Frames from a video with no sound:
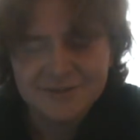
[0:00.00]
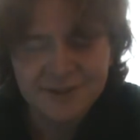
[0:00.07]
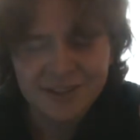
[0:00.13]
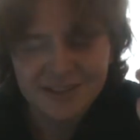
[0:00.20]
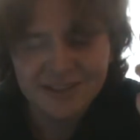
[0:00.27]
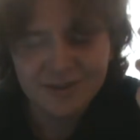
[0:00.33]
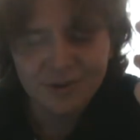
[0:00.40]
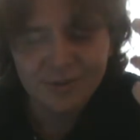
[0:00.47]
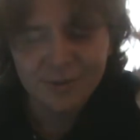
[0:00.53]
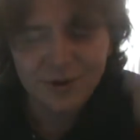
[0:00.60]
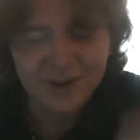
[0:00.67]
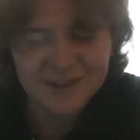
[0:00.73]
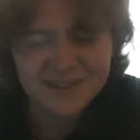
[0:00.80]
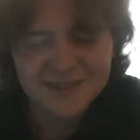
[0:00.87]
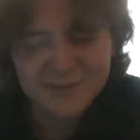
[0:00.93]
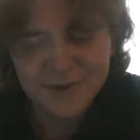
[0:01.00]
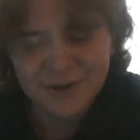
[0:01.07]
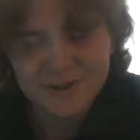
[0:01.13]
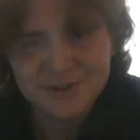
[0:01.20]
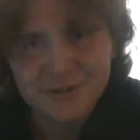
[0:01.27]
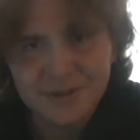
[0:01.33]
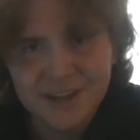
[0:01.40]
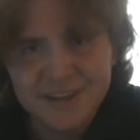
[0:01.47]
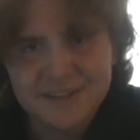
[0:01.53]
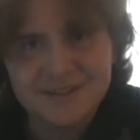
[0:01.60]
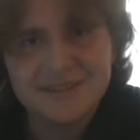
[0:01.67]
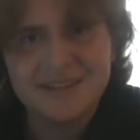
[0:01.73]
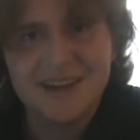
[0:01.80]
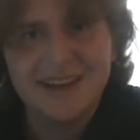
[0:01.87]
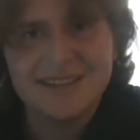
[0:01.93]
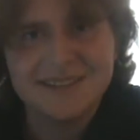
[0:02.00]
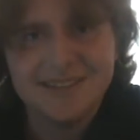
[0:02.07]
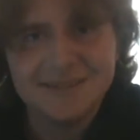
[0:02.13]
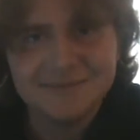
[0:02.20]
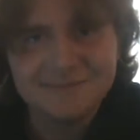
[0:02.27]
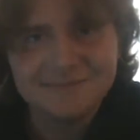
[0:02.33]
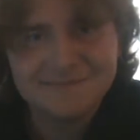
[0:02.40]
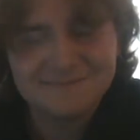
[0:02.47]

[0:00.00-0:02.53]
really no more a spiritual exercise than